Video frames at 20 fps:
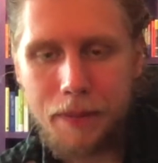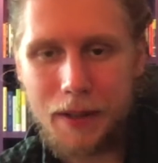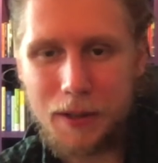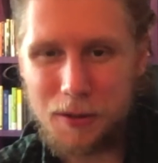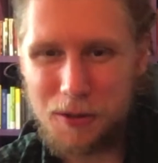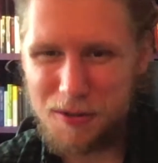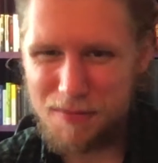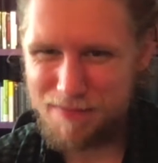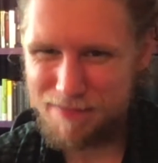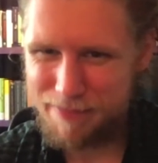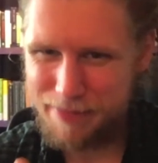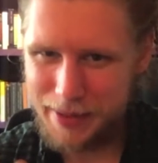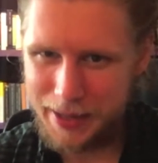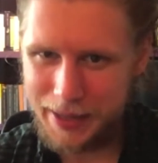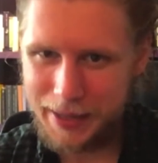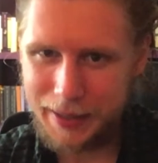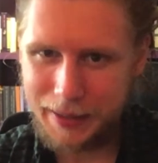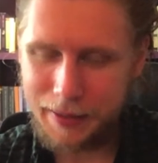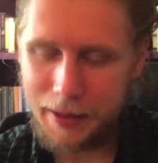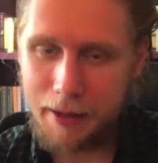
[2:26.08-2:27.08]
those
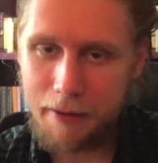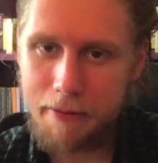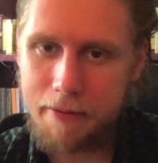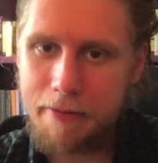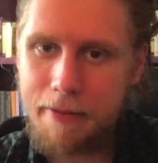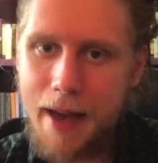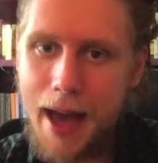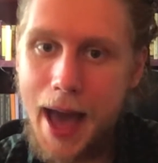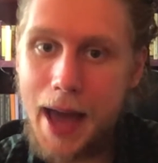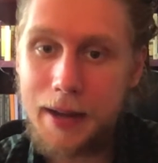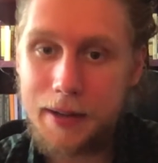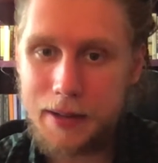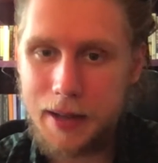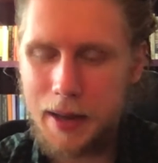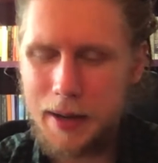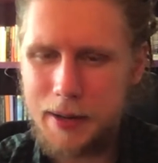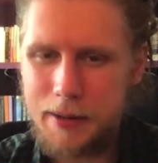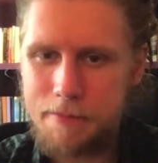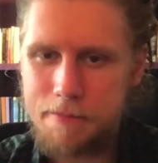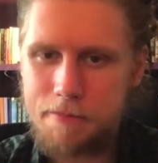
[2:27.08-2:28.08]
big like fat
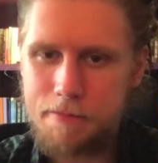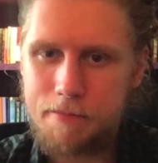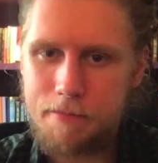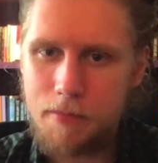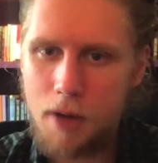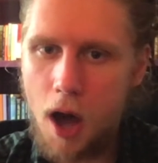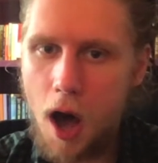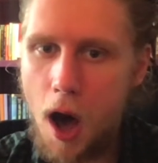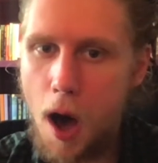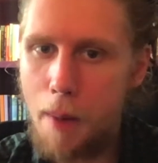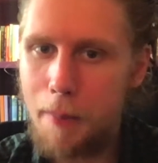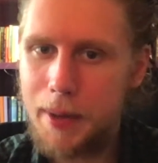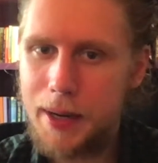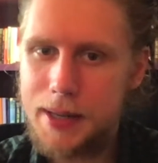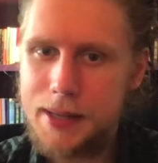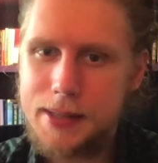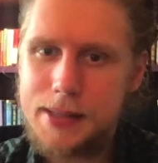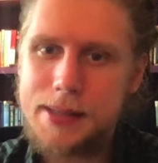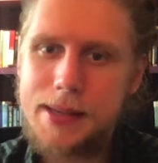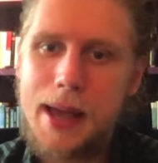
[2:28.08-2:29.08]
kind of
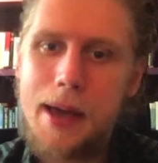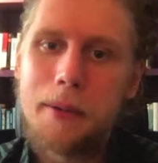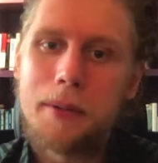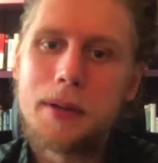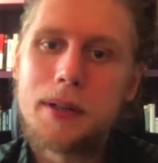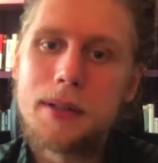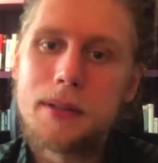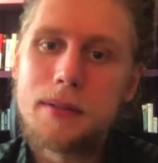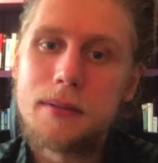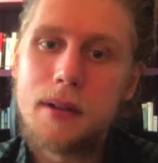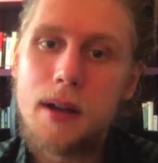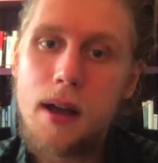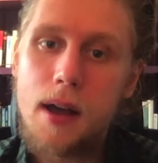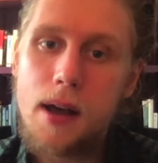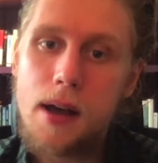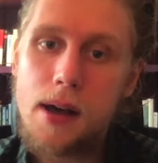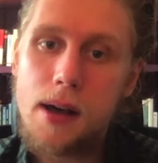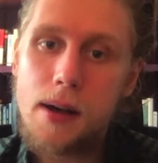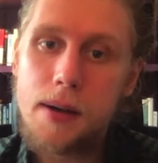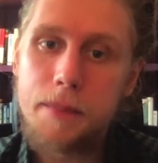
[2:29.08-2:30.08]
ominous sounding
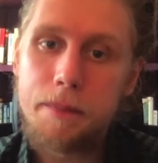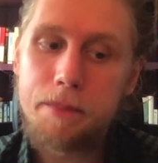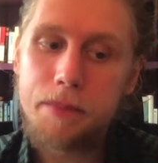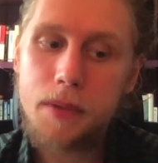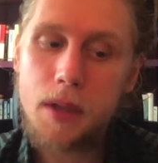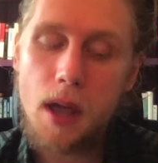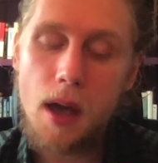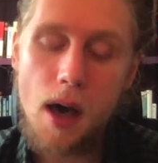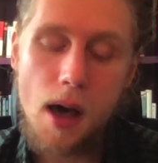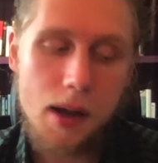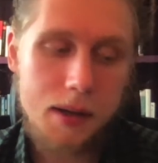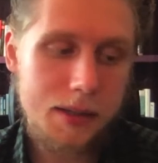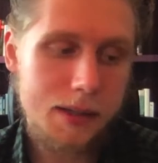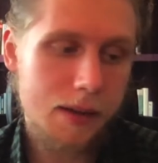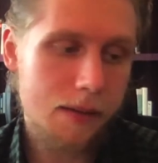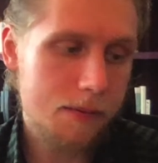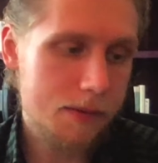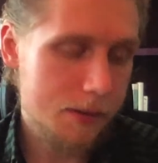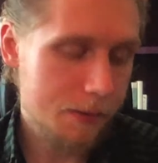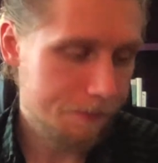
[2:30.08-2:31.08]

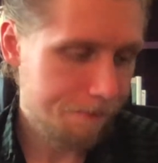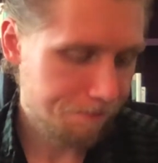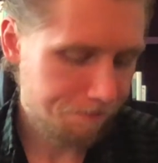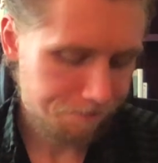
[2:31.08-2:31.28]
octaves.